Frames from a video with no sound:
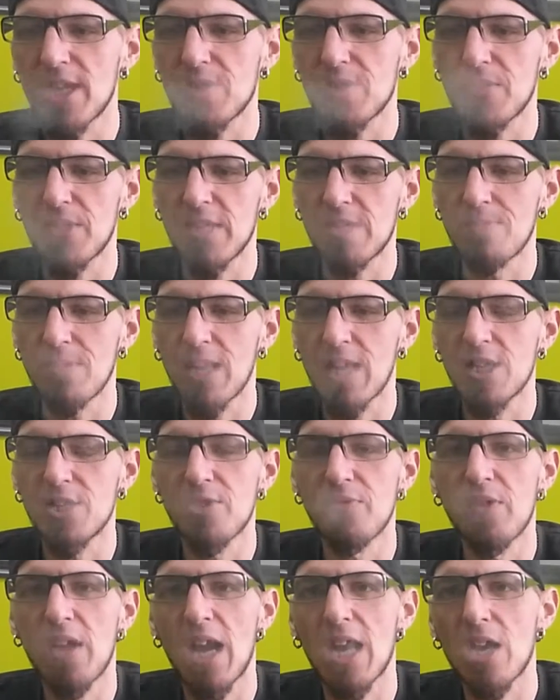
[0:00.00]
with it is because
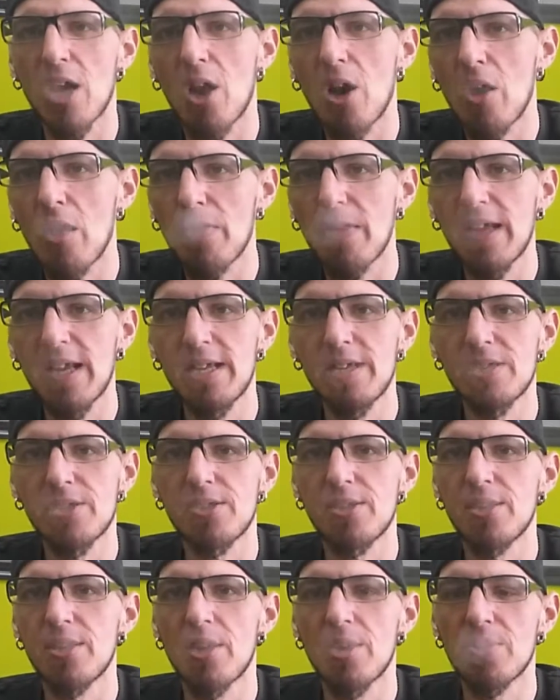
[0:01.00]
you've got all these,
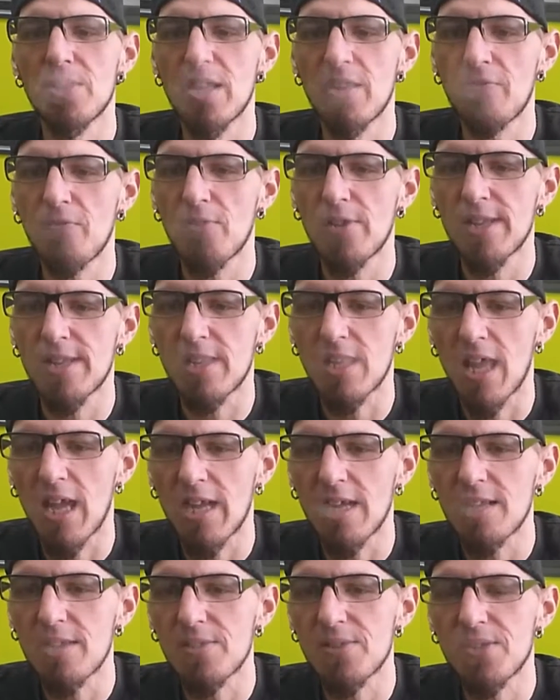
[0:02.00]
different
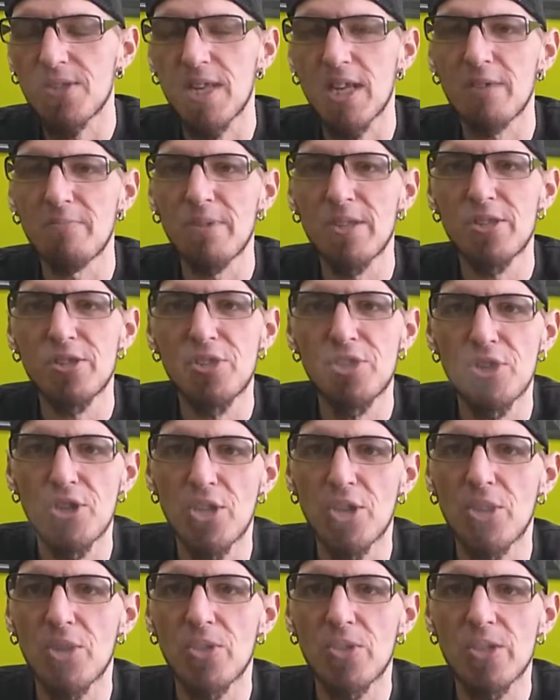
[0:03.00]
like cinnamon
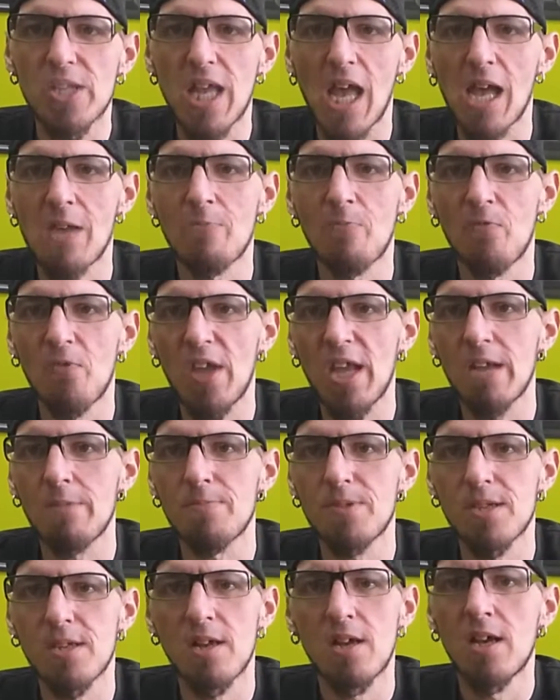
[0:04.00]
sugar type
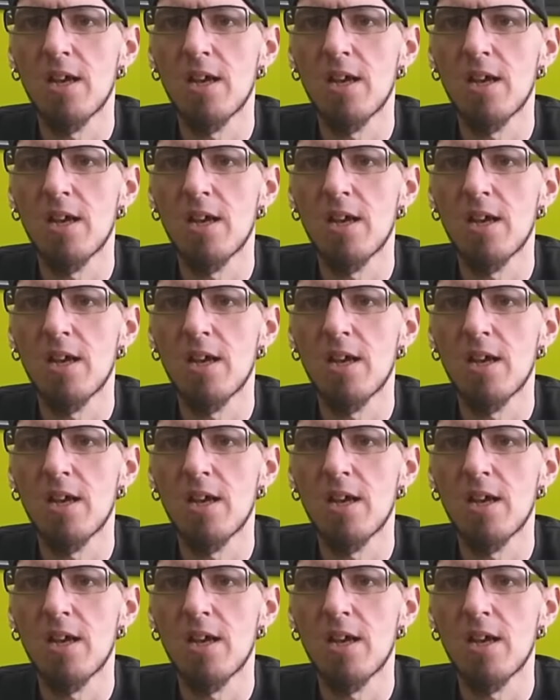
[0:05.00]
vapes,